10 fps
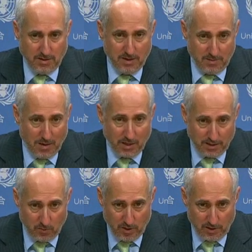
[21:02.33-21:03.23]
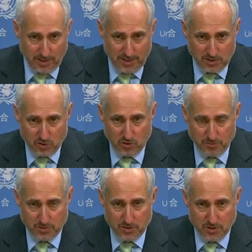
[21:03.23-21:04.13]
in in Mali where it has
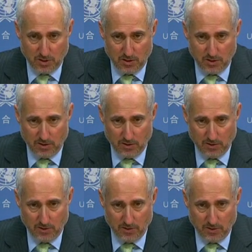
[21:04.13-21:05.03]
troops uh,